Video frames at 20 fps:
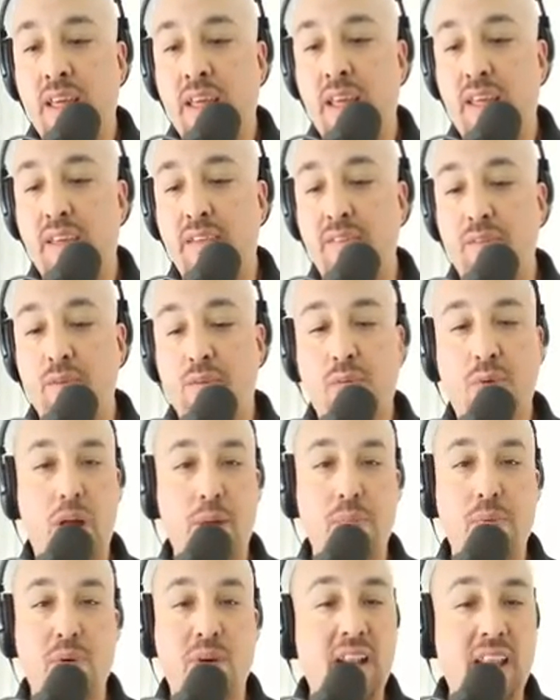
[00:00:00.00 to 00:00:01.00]
his
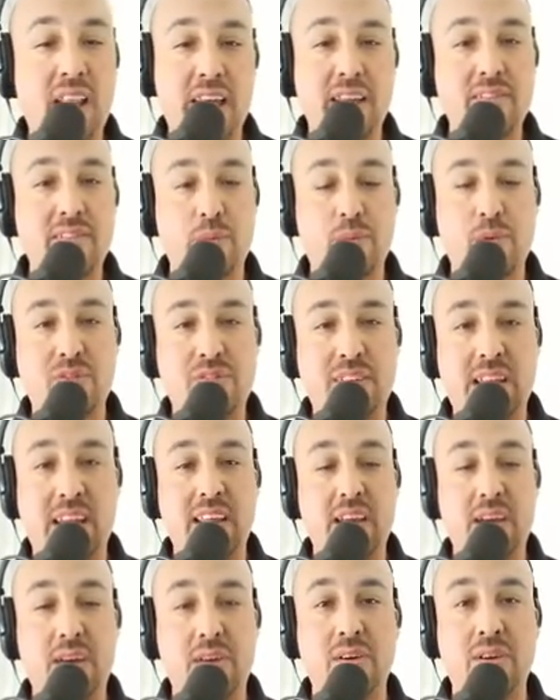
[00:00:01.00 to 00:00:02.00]
rubbery legs that were
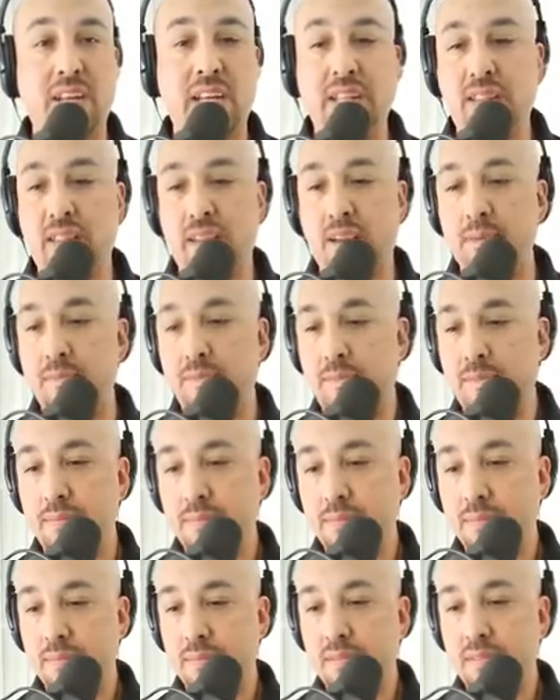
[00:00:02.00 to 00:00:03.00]
standing underneath him
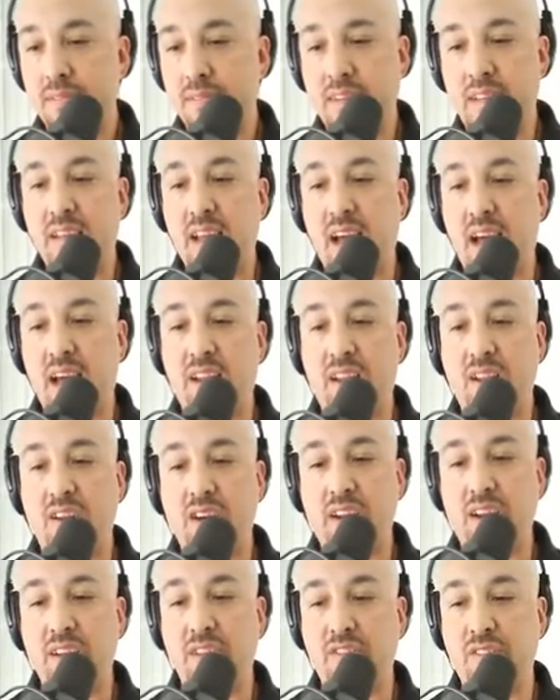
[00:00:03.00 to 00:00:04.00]
did not
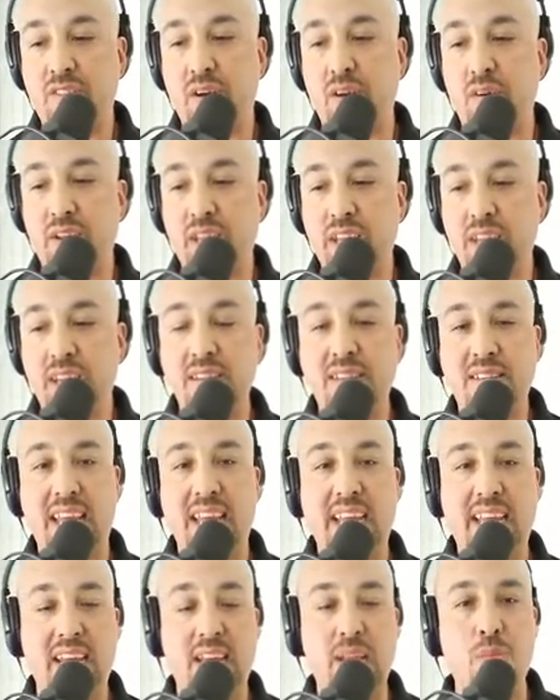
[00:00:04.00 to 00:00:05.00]
look as though he can
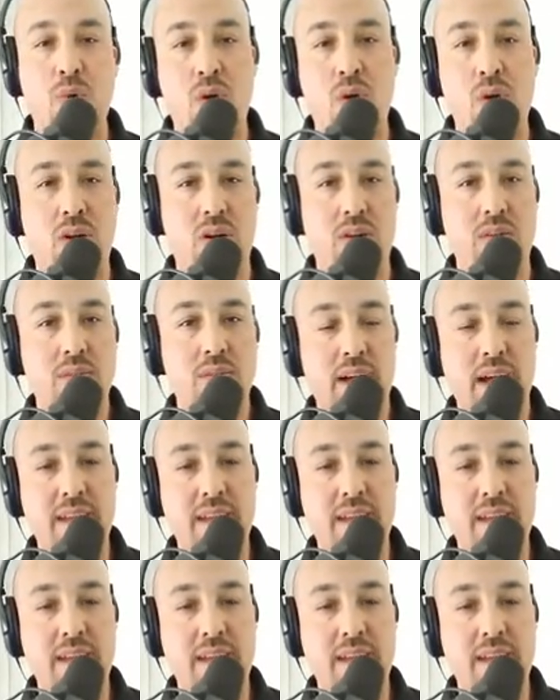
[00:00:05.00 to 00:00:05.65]
take any more.